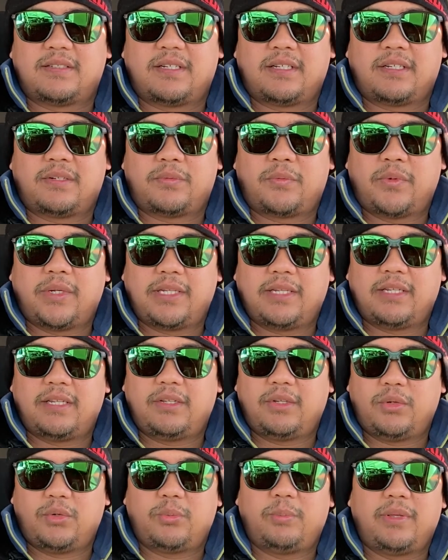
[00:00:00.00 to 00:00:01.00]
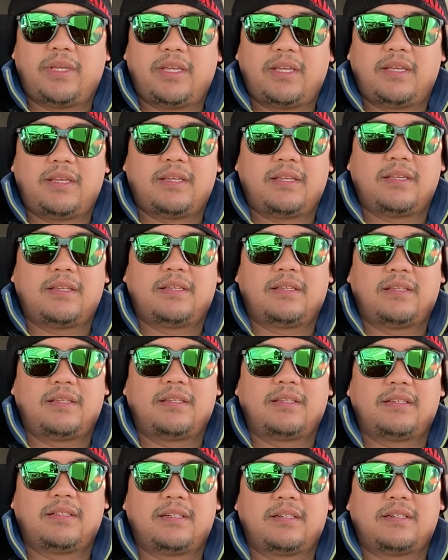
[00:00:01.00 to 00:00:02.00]
really newbie
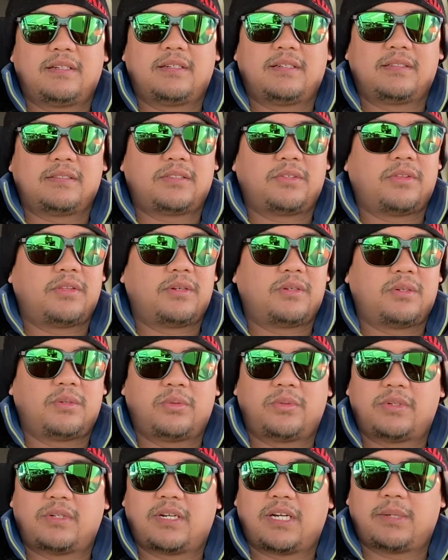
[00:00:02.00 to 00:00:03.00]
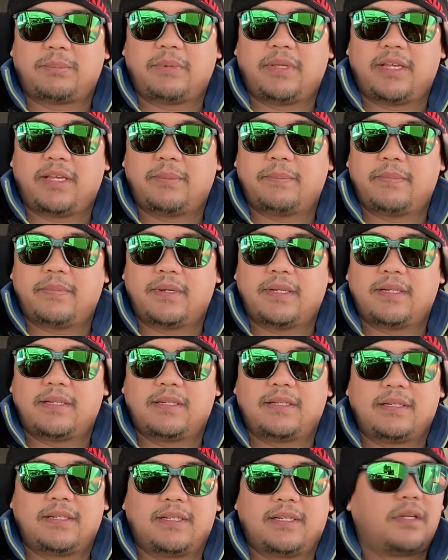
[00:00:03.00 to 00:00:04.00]
to the owner-op game.
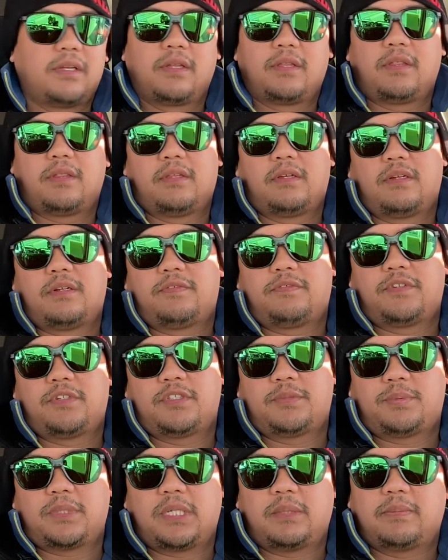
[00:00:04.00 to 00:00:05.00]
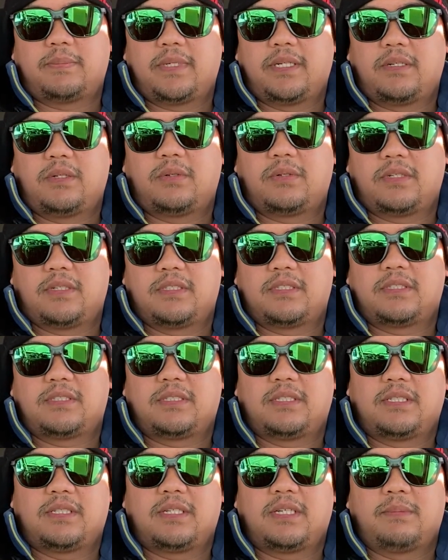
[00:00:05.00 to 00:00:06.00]
The first problem I noticed
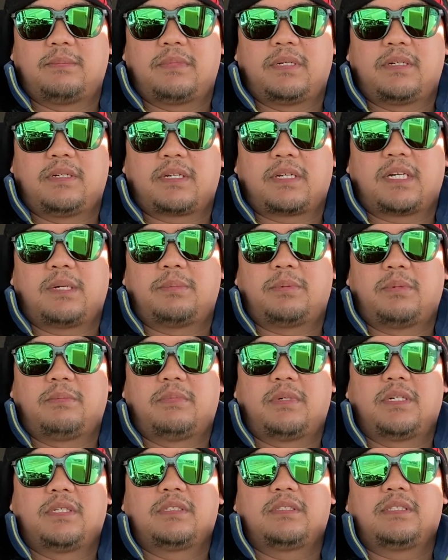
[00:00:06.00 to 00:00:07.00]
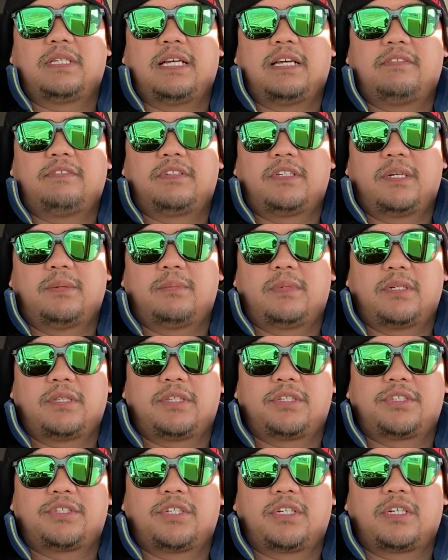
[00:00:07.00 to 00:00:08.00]
about a couple months after I bought the
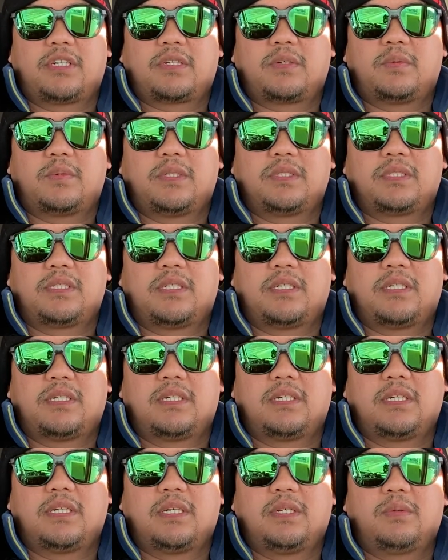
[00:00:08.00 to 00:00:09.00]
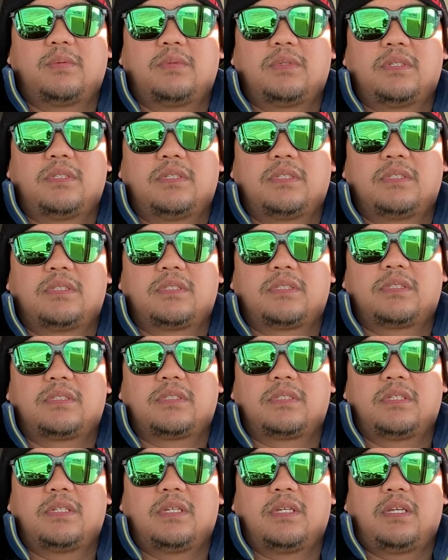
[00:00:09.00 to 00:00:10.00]
truck was it was
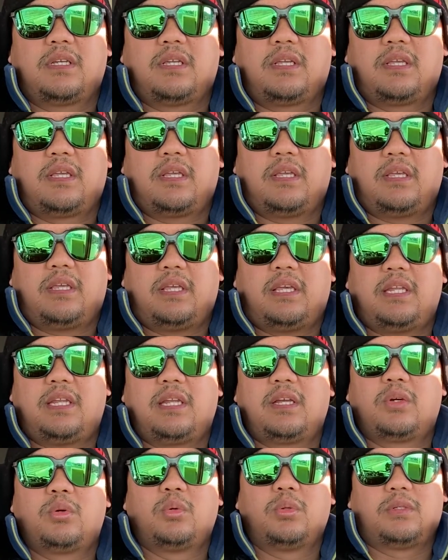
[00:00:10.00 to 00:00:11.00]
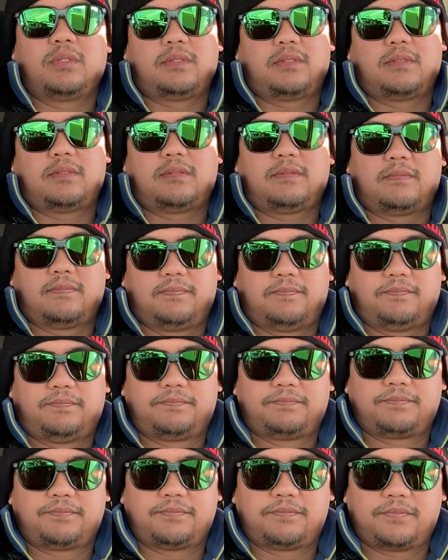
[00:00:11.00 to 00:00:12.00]
eating coolant.
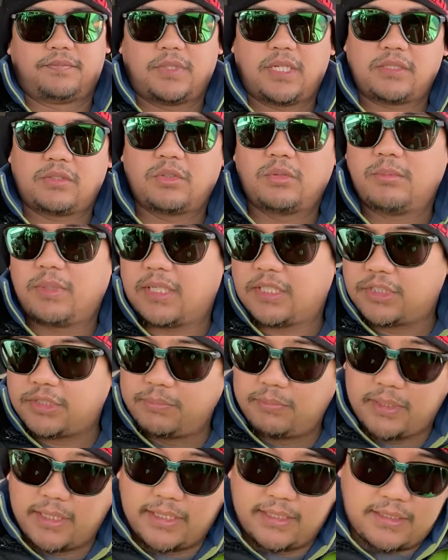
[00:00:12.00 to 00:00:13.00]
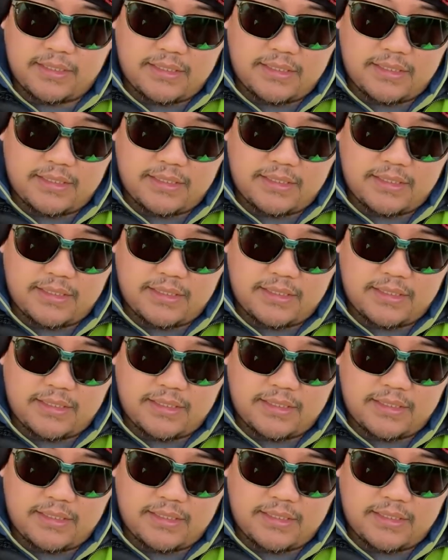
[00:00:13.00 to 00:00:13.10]
Not too much, but